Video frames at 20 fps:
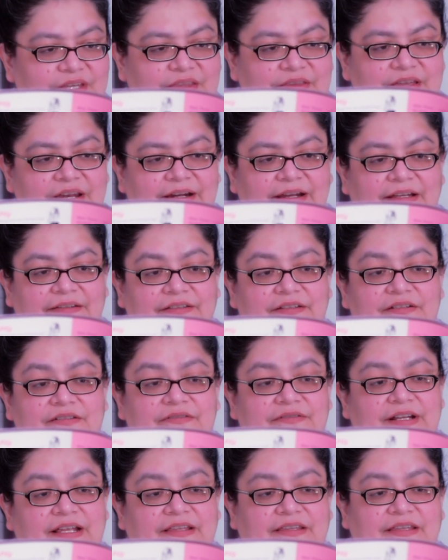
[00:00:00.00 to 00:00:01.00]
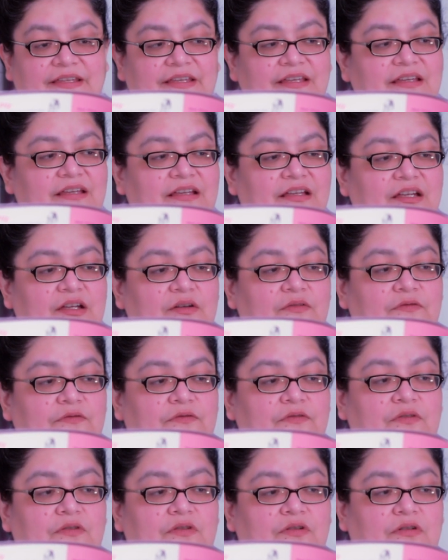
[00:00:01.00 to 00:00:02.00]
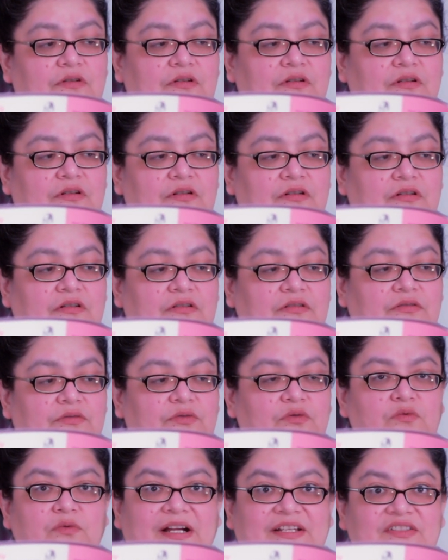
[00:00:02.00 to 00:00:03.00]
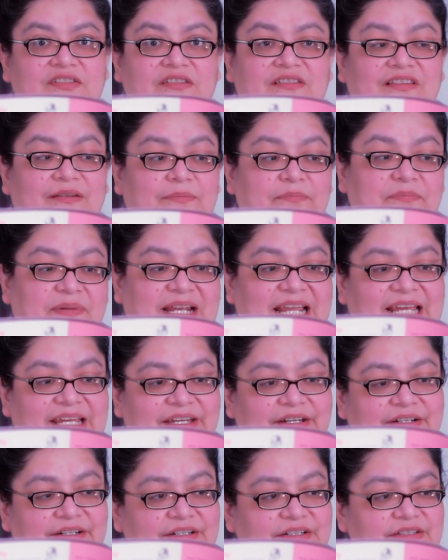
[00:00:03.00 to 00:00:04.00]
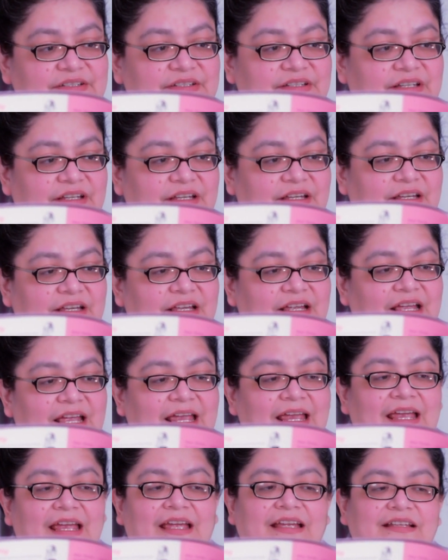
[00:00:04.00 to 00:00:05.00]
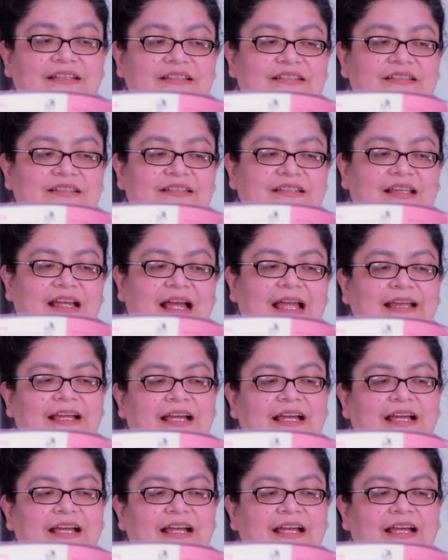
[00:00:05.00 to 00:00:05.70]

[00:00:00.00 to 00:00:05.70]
They're getting ready for to watch the players, and I